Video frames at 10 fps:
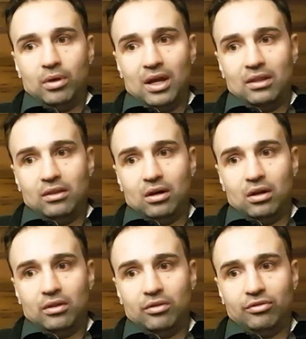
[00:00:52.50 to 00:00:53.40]
And
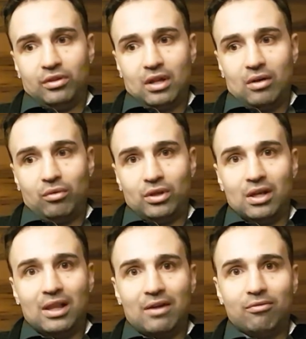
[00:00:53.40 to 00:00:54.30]
there's not really
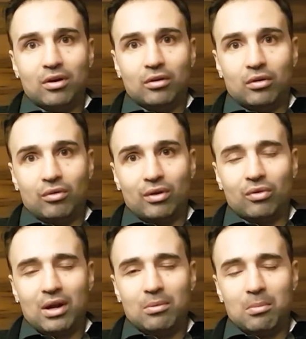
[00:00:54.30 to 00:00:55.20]
a lot of a
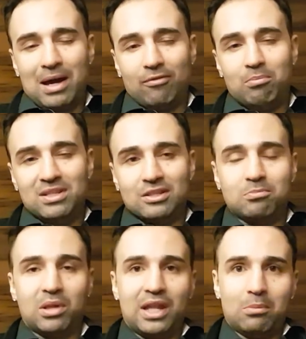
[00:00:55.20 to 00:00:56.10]
great amount of business
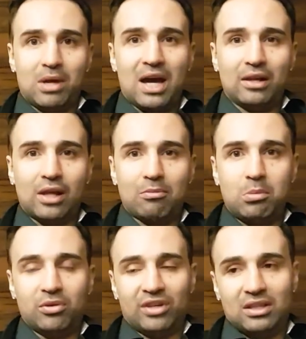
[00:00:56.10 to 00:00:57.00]
planning behind a lot of
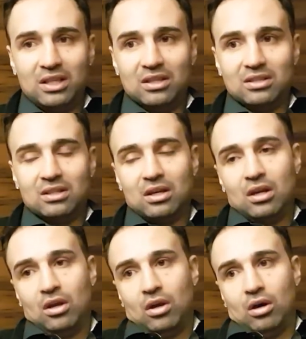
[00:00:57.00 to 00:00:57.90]
people's ideas
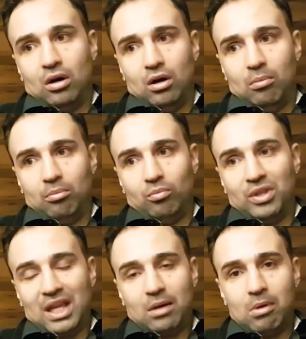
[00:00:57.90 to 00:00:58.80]
when
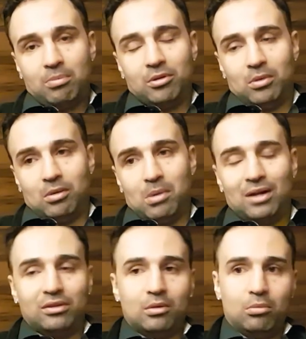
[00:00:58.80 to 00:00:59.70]
they come up to me
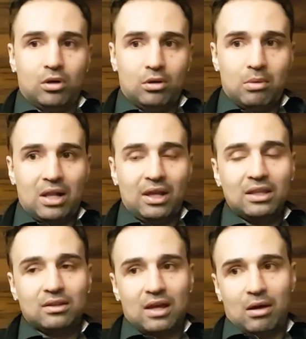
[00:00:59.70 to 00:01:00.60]
about them. I
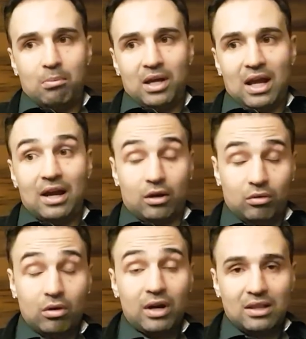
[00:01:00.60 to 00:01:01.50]
liked how Ben had a
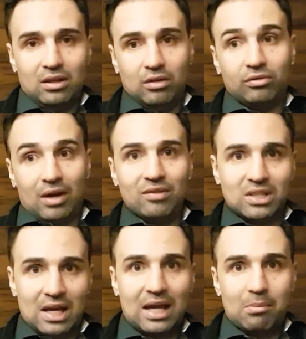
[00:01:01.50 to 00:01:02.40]
good idea, so obviously
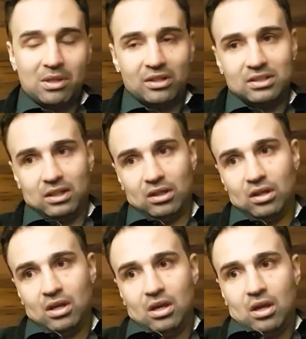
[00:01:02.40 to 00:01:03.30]
that got me listening.
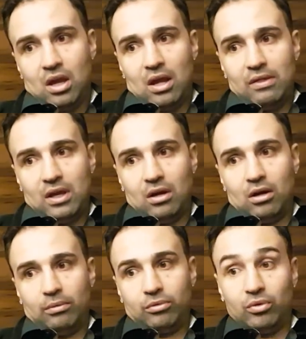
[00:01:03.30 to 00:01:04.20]
And then
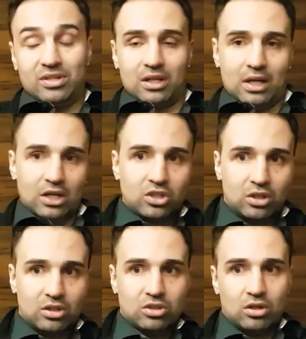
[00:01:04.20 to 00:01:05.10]
through his
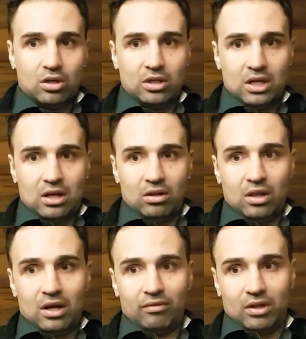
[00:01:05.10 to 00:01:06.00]
connections, he had a
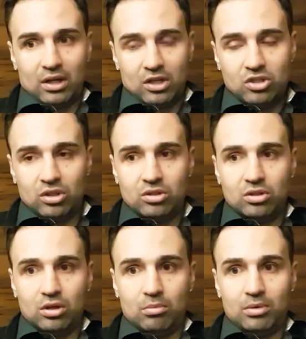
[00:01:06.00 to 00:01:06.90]
lot of connections.
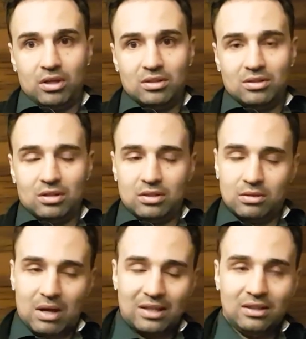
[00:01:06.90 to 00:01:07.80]

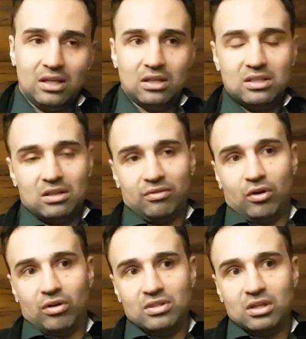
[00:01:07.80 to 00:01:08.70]
His ideas as
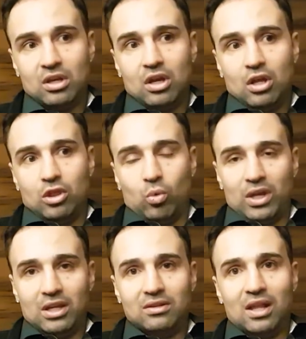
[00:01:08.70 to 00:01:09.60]
far as the way
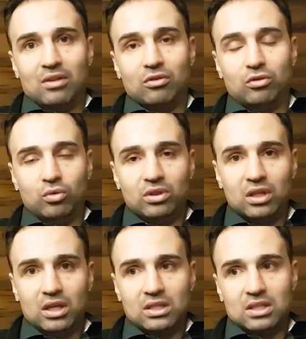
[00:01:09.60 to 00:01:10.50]
he intended to do
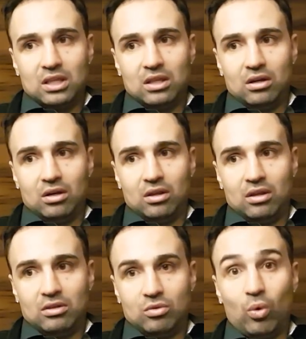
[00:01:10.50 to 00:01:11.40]
things and
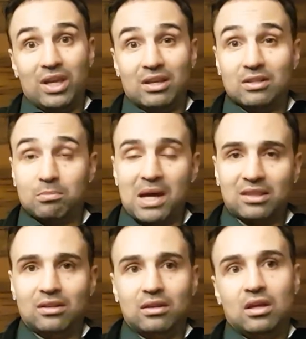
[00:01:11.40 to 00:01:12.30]
the way he
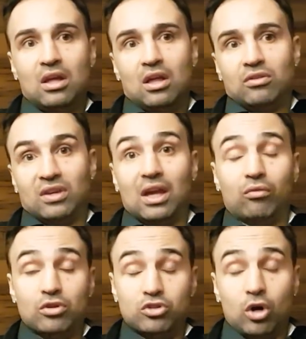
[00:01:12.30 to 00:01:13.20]
expected to get
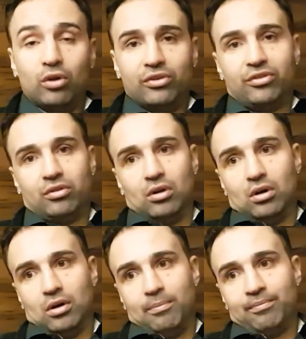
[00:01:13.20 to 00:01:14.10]
results
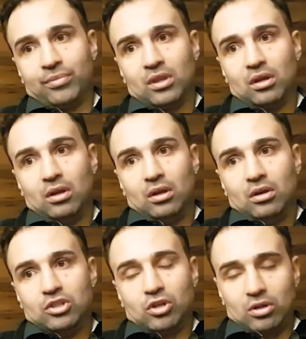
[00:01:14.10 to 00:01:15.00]

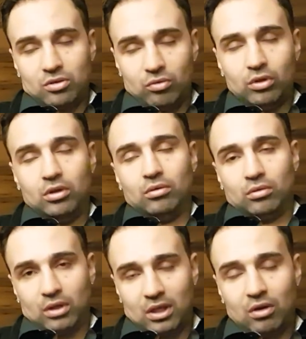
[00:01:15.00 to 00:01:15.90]
started to really
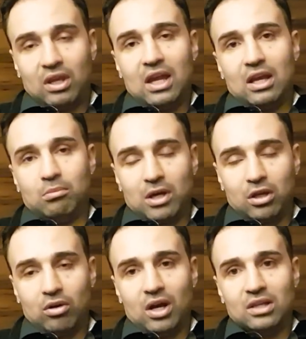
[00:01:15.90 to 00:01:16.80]
gain my
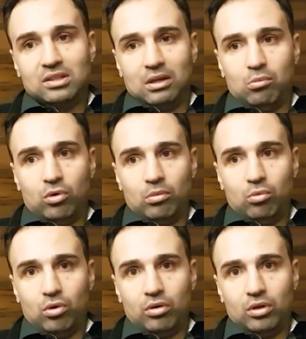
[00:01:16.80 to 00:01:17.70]
curiosity more and
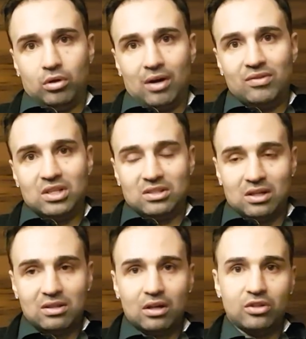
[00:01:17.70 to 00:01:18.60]
more. You know, obviously he's an
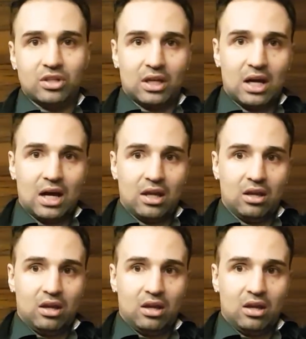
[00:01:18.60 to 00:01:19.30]
intelligent guy.